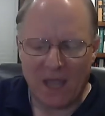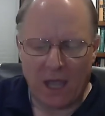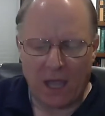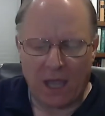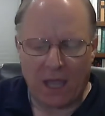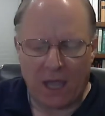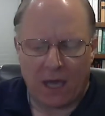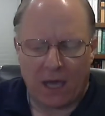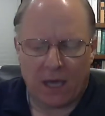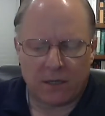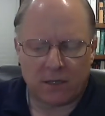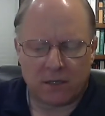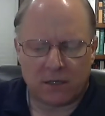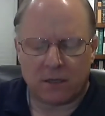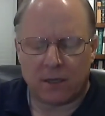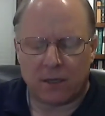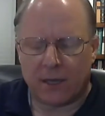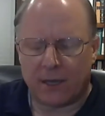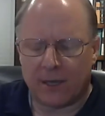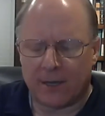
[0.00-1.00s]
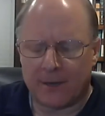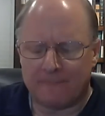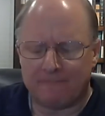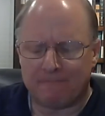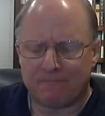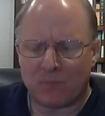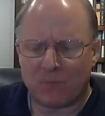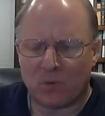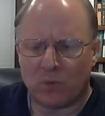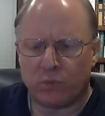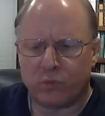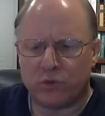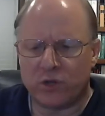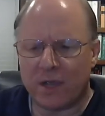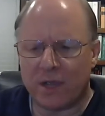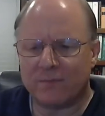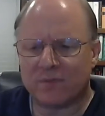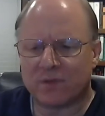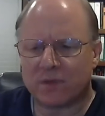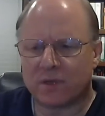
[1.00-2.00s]
And
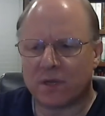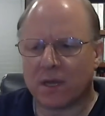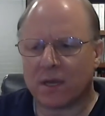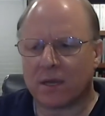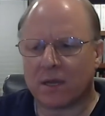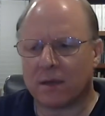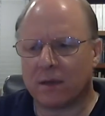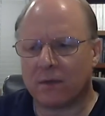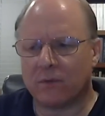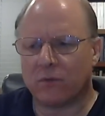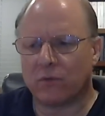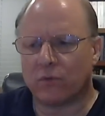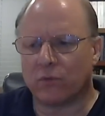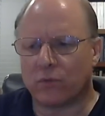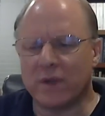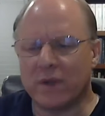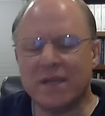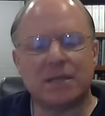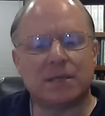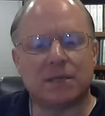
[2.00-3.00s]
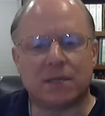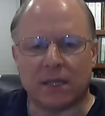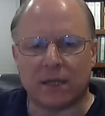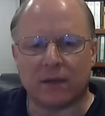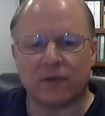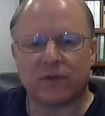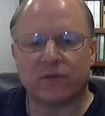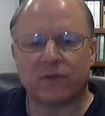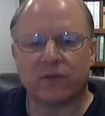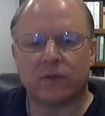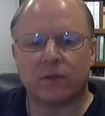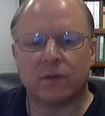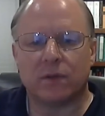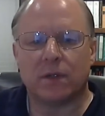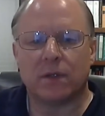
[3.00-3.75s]
James reads this,